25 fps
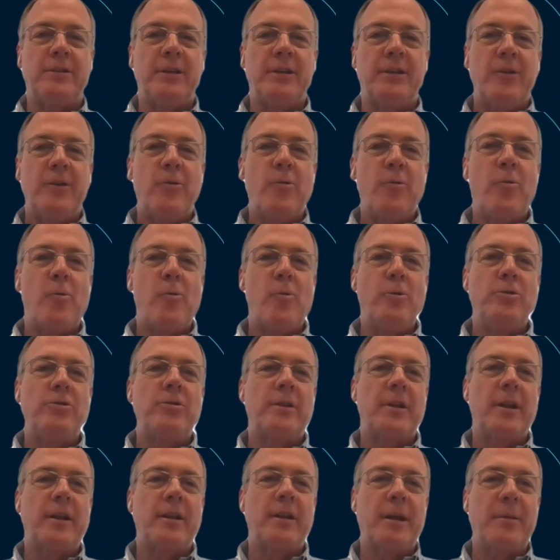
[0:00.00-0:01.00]
The fact
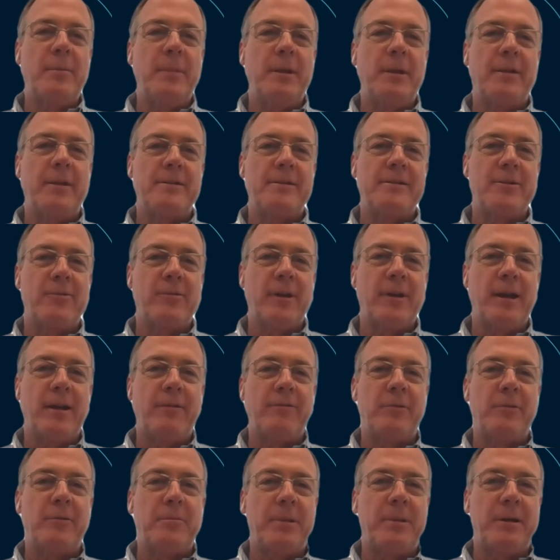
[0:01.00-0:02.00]
is, it's the opposite.
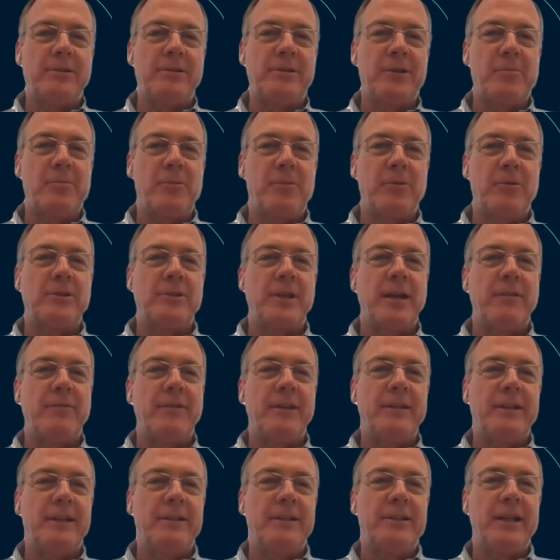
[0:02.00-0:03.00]
The longer they stay
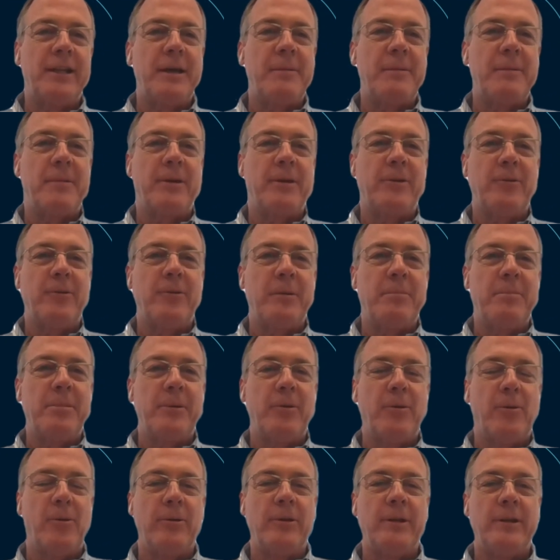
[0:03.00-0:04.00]
with us,
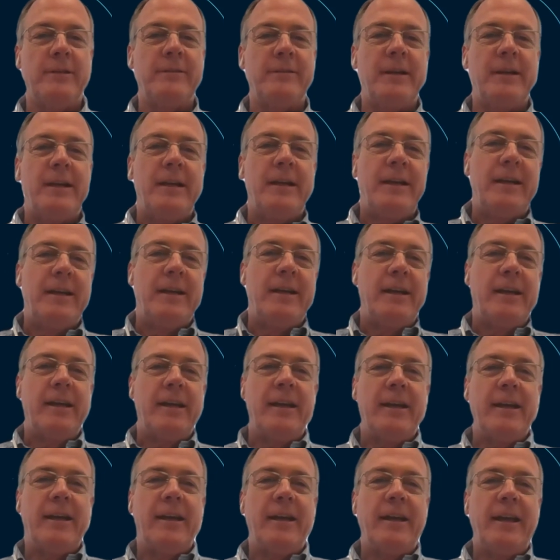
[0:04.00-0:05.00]
and Pacheco used to
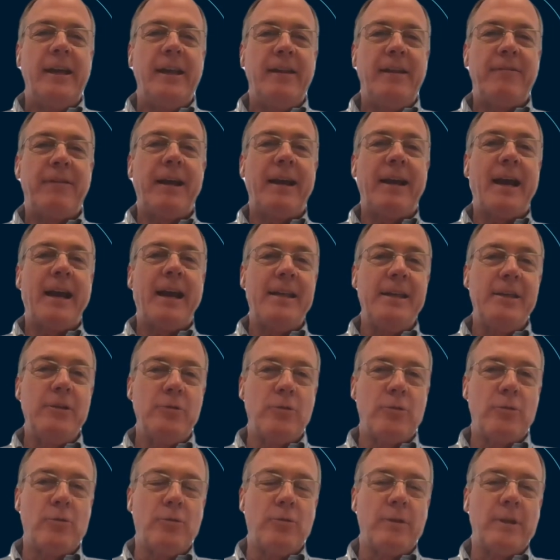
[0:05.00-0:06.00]
show that chart
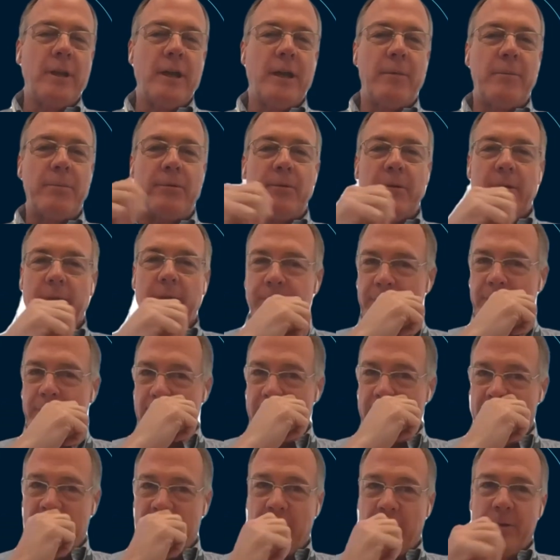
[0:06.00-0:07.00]
since the IPO,
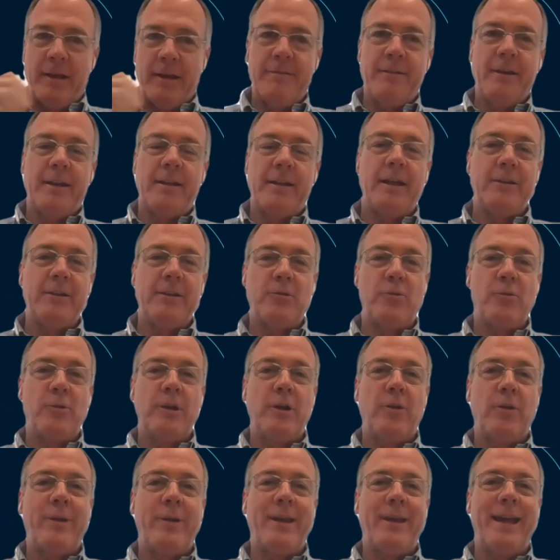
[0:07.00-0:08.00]
it actually goes
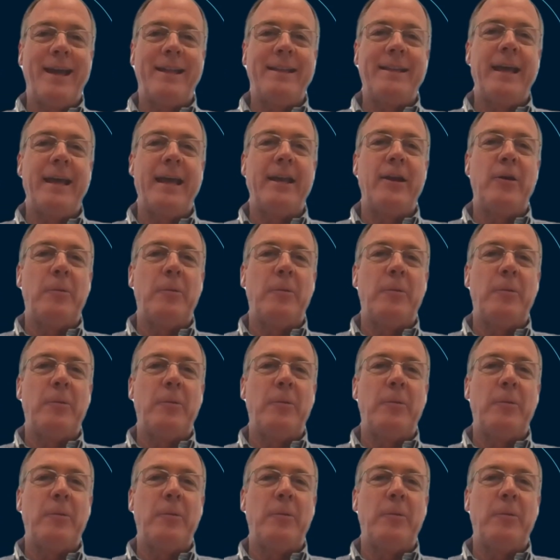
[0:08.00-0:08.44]
down.